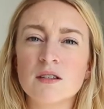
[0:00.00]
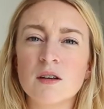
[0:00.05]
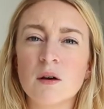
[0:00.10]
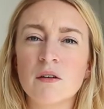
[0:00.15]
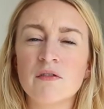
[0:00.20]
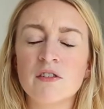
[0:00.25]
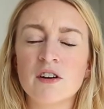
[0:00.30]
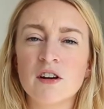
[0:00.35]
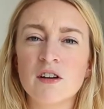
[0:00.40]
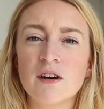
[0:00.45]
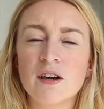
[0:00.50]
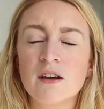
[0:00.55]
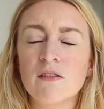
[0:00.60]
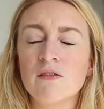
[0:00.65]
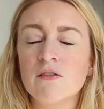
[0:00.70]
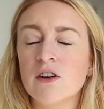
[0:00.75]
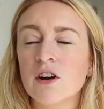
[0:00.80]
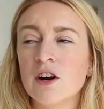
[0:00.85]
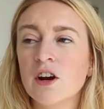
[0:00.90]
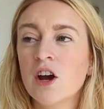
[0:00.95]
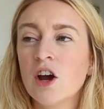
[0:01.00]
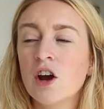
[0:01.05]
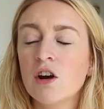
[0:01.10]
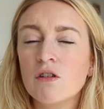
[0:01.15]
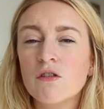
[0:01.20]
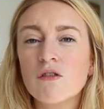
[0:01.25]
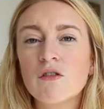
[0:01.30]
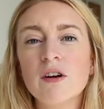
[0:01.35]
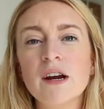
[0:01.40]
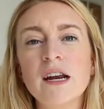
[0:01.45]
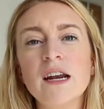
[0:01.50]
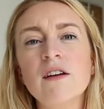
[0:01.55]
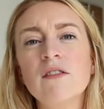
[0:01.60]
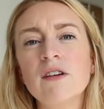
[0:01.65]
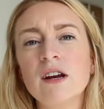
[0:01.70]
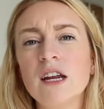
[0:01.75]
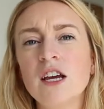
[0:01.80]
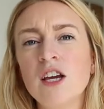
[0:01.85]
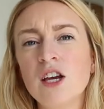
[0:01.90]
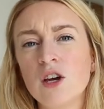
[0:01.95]
So if you're looking for really,
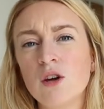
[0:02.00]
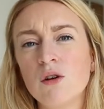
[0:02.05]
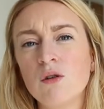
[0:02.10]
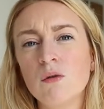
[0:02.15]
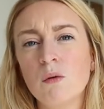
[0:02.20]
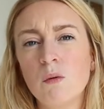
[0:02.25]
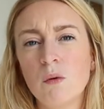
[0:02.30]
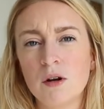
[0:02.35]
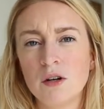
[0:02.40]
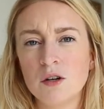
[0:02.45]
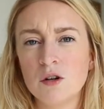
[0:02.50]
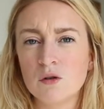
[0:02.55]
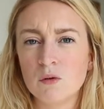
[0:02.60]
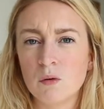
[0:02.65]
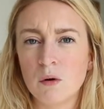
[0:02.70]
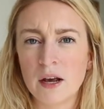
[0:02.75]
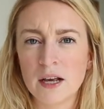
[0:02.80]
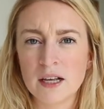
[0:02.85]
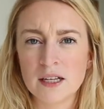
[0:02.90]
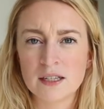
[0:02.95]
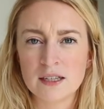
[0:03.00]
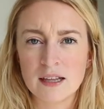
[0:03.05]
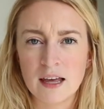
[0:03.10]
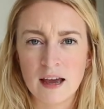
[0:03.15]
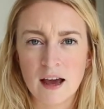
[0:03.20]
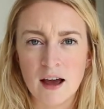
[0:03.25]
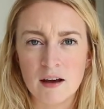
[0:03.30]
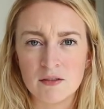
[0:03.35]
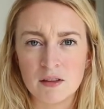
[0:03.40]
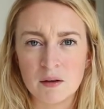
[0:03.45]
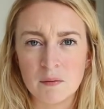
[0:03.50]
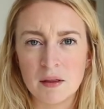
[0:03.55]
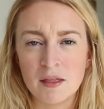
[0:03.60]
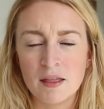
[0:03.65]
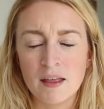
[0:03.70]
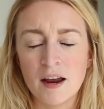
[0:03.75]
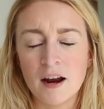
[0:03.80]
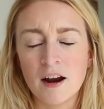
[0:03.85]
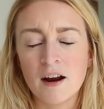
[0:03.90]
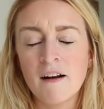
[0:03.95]
really cute wooden toys, they have them
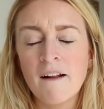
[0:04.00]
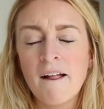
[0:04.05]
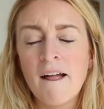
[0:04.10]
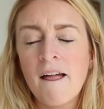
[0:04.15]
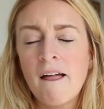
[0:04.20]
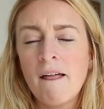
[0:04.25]
in there.